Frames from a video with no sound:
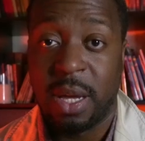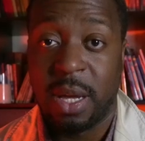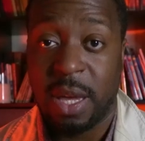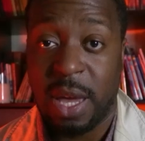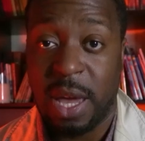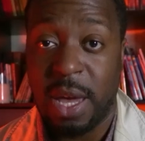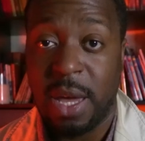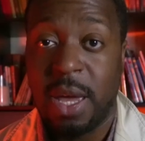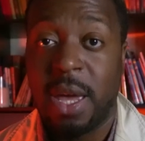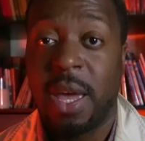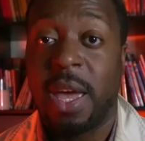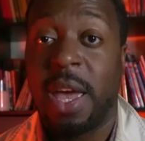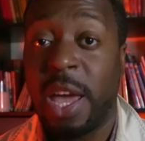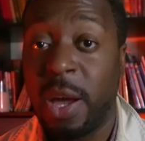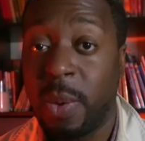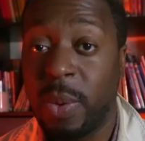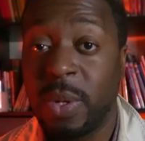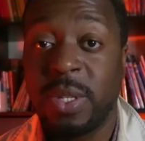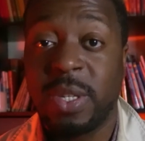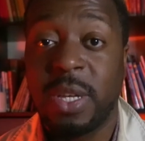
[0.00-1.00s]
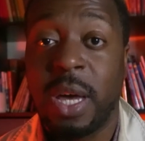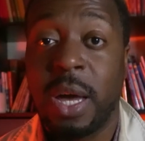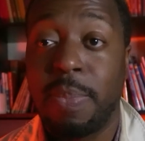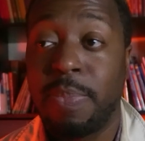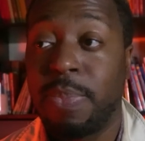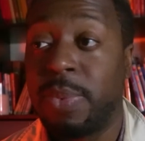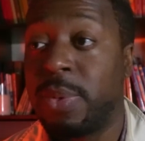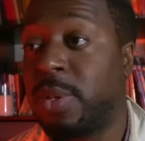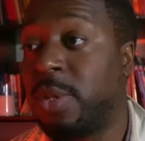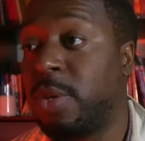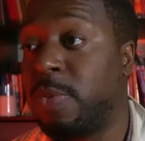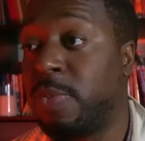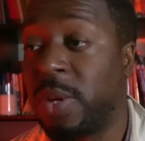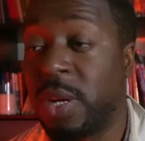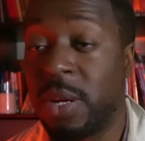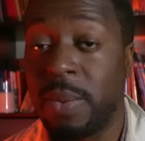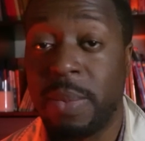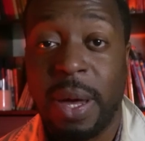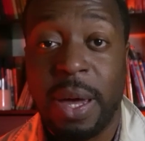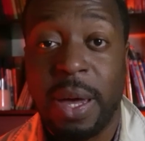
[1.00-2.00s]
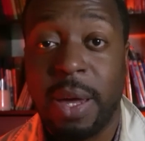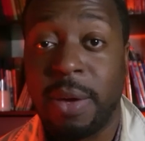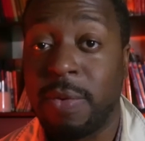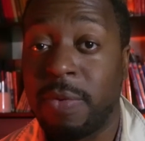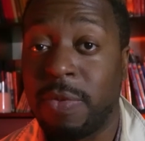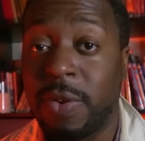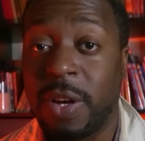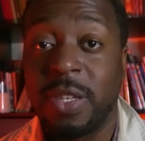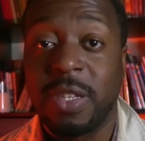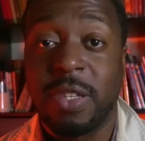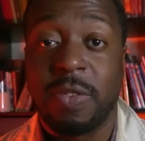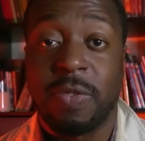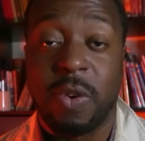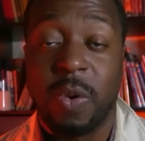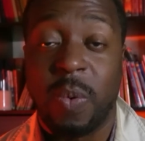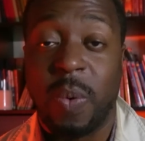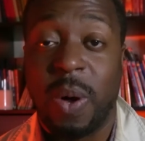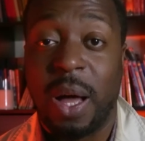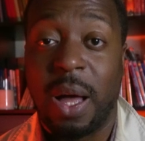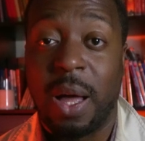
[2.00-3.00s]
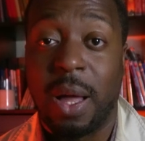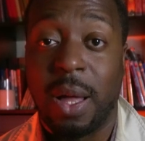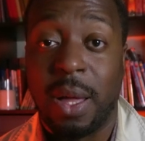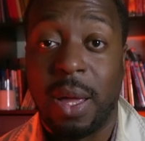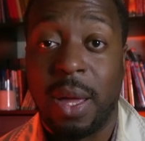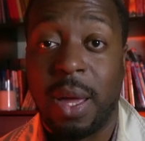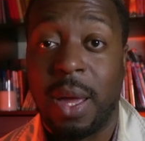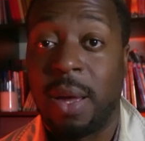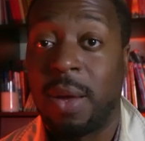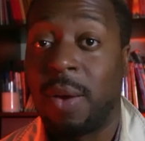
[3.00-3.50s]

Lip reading: Okay. Hey, what's up? You've been on my friends list for a while.